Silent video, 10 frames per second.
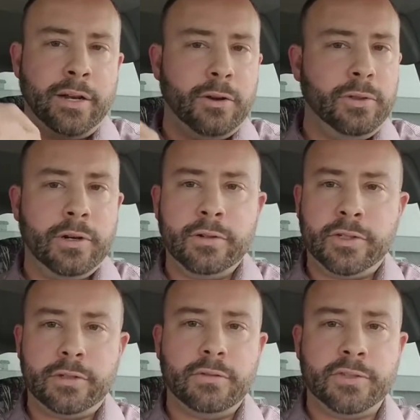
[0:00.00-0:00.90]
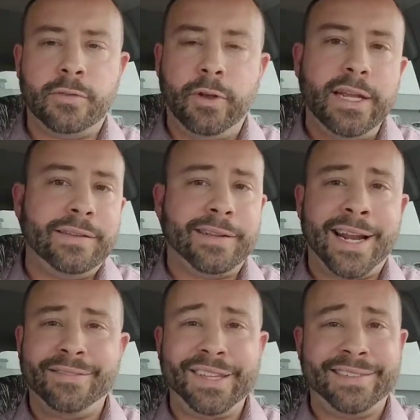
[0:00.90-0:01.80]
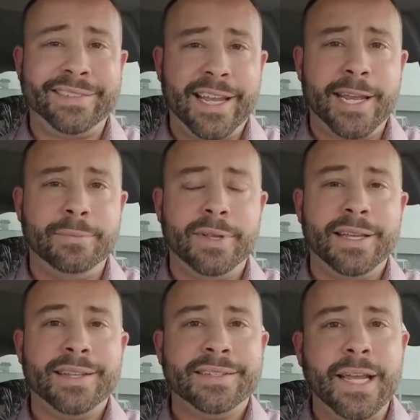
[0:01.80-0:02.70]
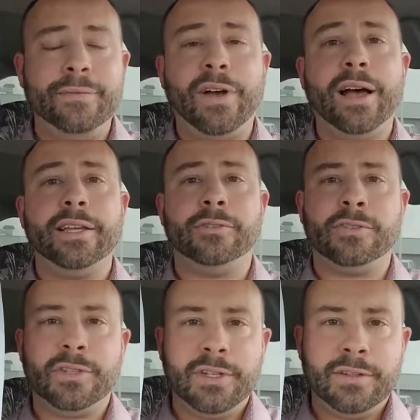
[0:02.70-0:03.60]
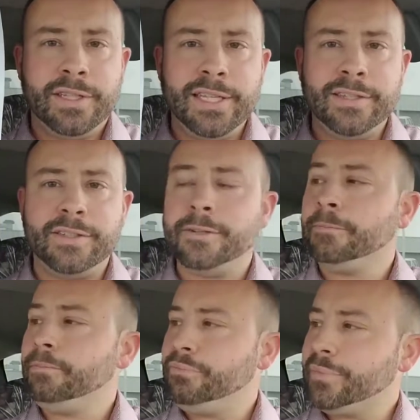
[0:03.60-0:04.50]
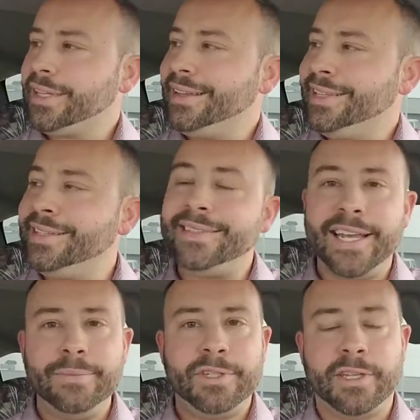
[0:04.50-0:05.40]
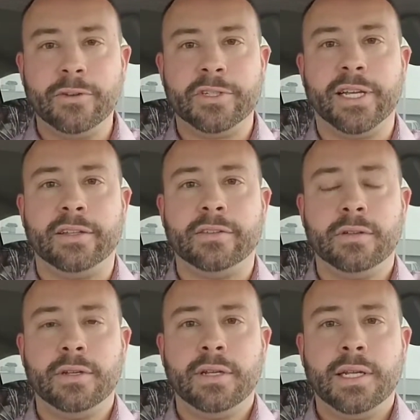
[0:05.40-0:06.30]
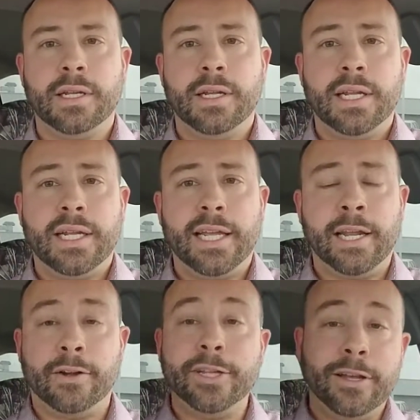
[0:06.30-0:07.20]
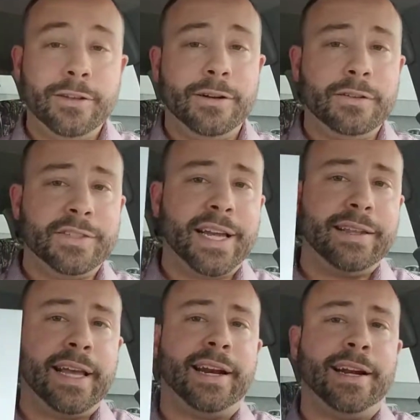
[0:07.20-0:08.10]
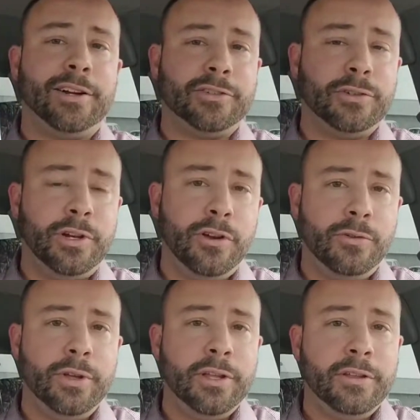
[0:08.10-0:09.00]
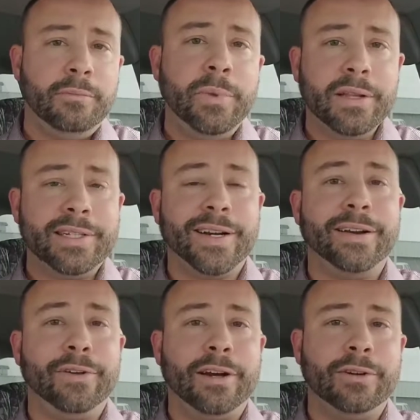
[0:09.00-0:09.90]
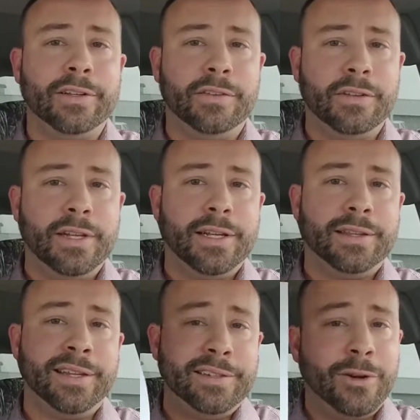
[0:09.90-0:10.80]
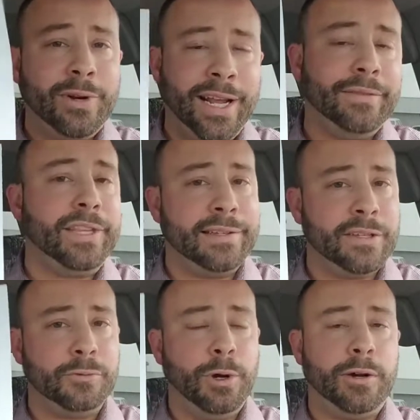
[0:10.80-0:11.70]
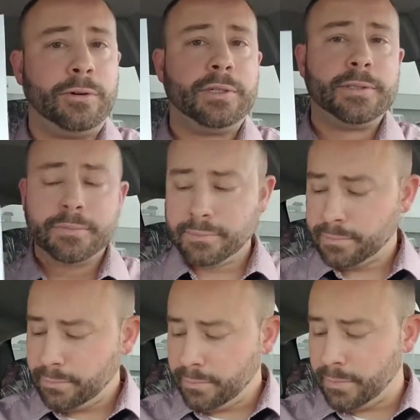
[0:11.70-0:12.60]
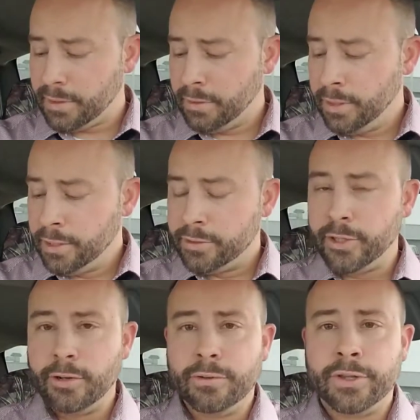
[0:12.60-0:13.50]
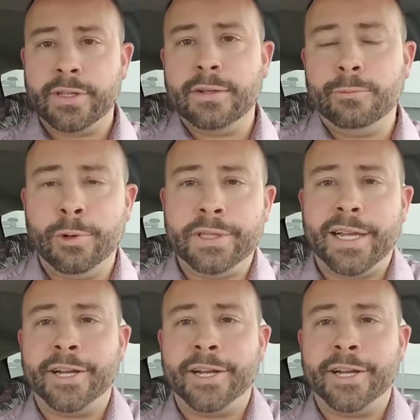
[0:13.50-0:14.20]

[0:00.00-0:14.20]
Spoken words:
there's civilians that have these same values, these same skill sets. And on the other side of that, I also know military veterans that don't have these as well. So I